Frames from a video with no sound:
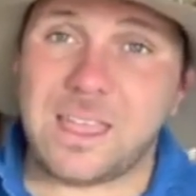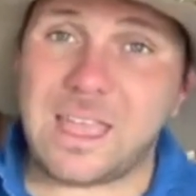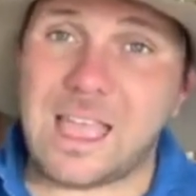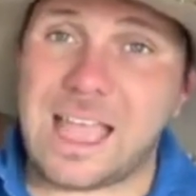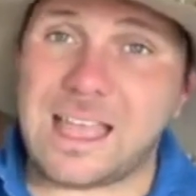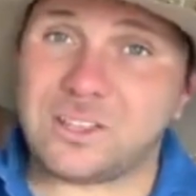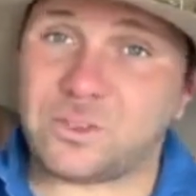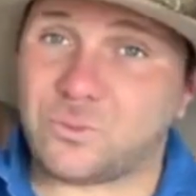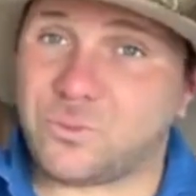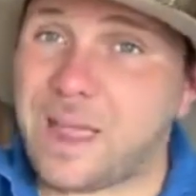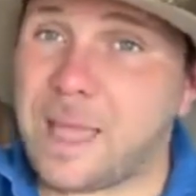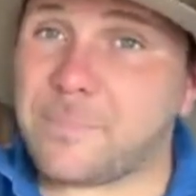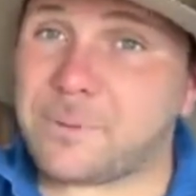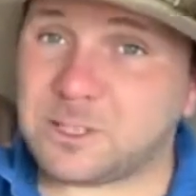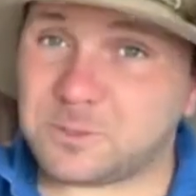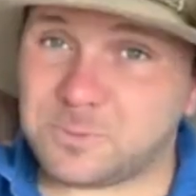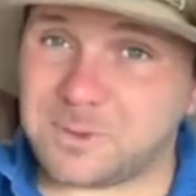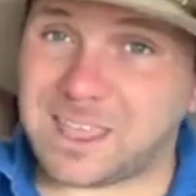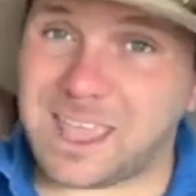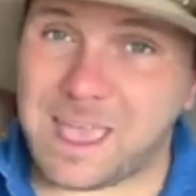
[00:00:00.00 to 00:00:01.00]
As
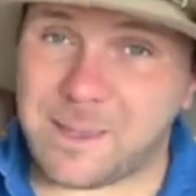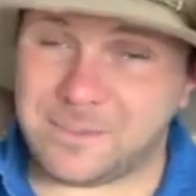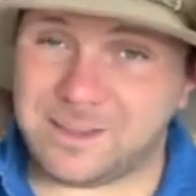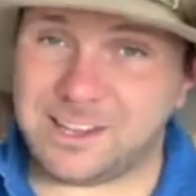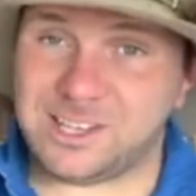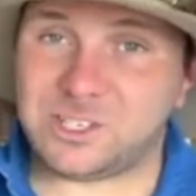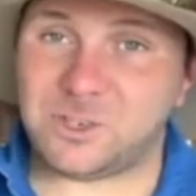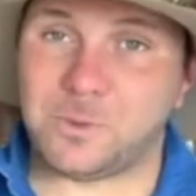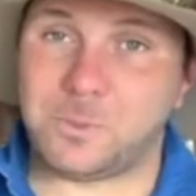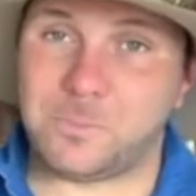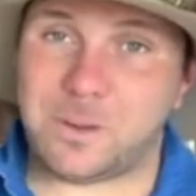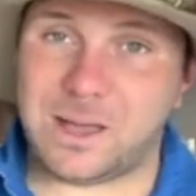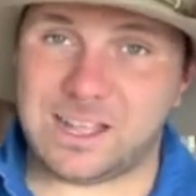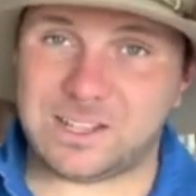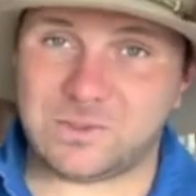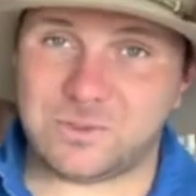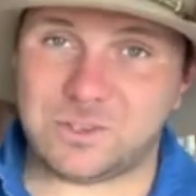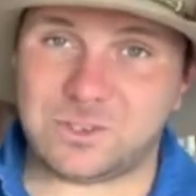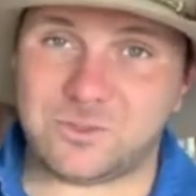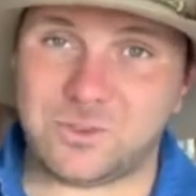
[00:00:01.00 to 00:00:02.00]
rabbits became an issue in parts
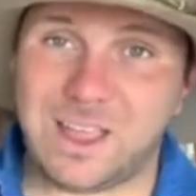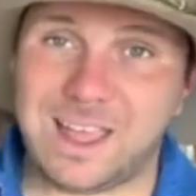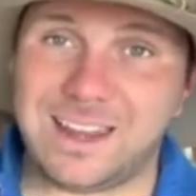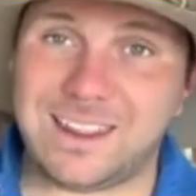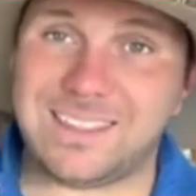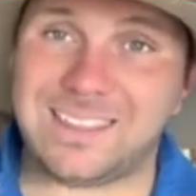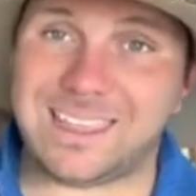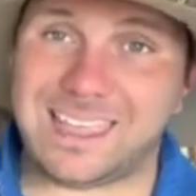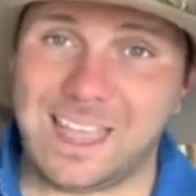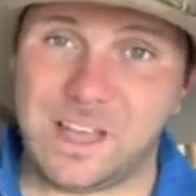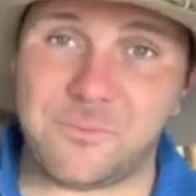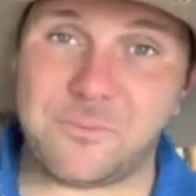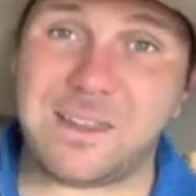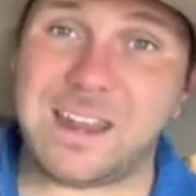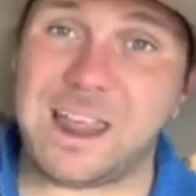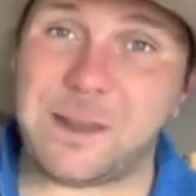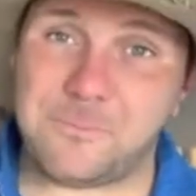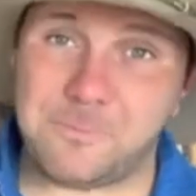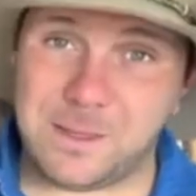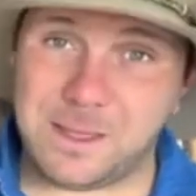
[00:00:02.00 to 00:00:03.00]
of Australia, the government
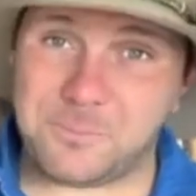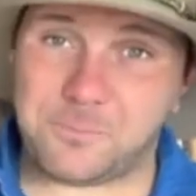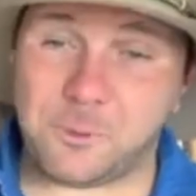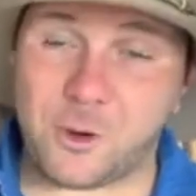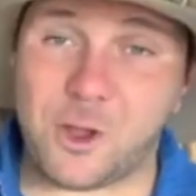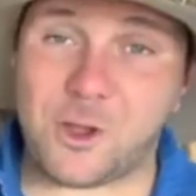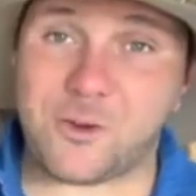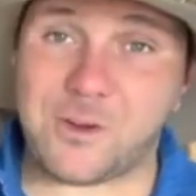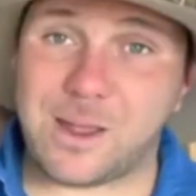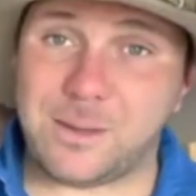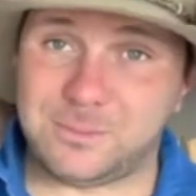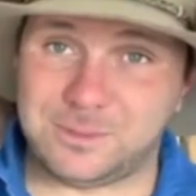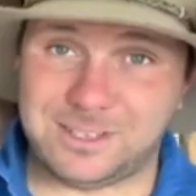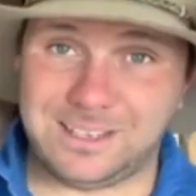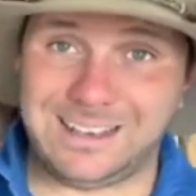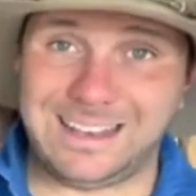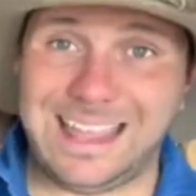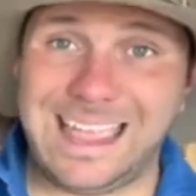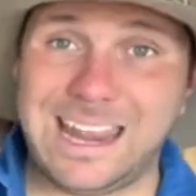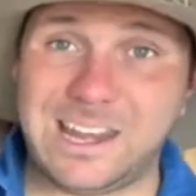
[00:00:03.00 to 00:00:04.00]
had big programs
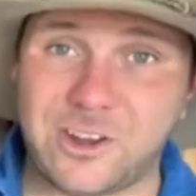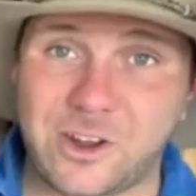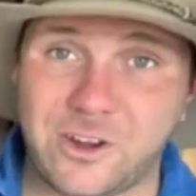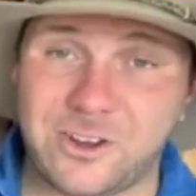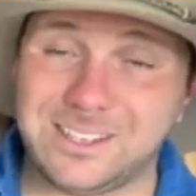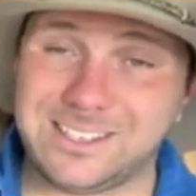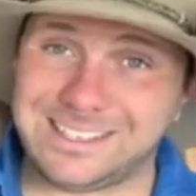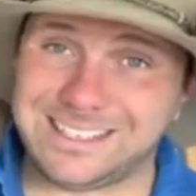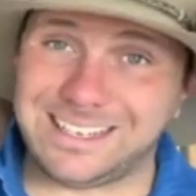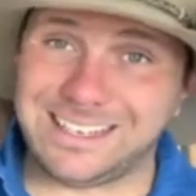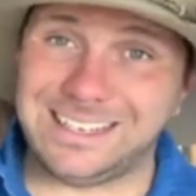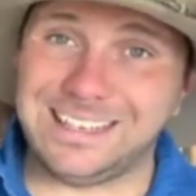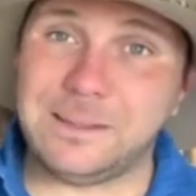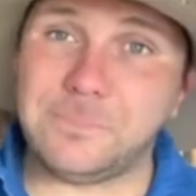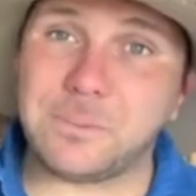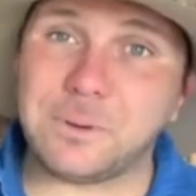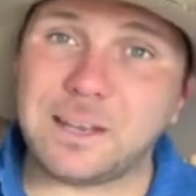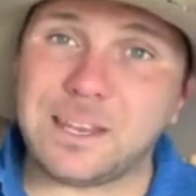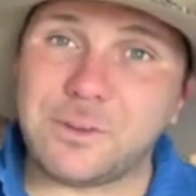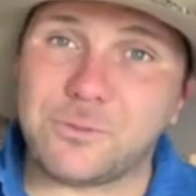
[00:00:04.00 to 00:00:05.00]
and landowners
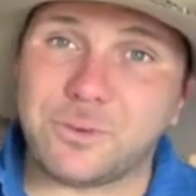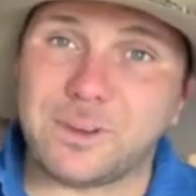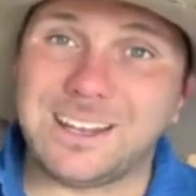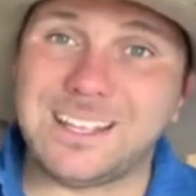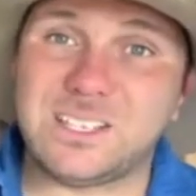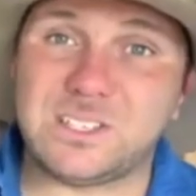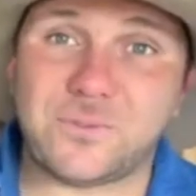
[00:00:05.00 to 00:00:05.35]
deliberately released